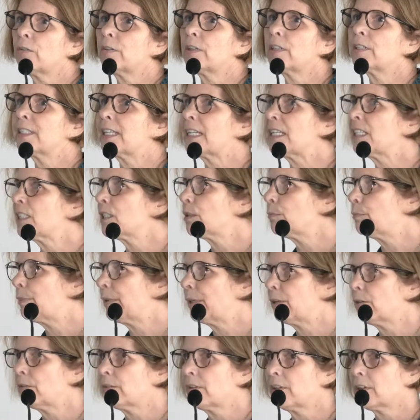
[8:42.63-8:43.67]
the data
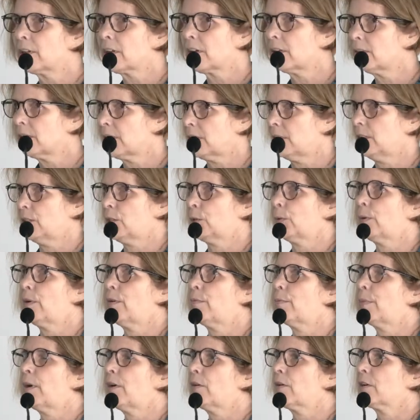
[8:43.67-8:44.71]
build that goes into our
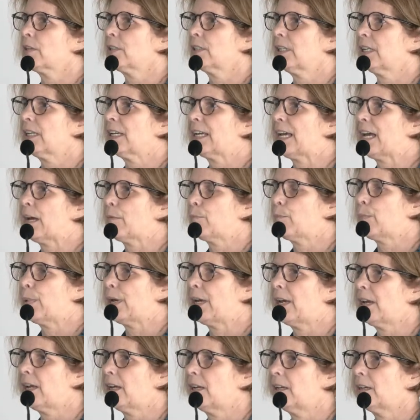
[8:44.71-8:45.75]
marketing
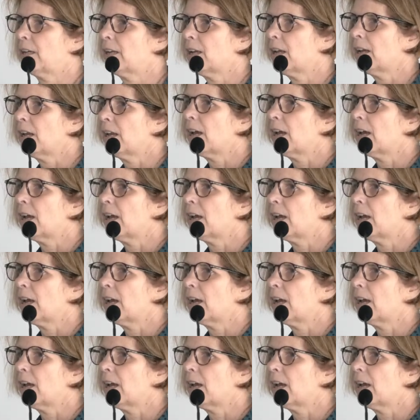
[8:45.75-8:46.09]
campaign.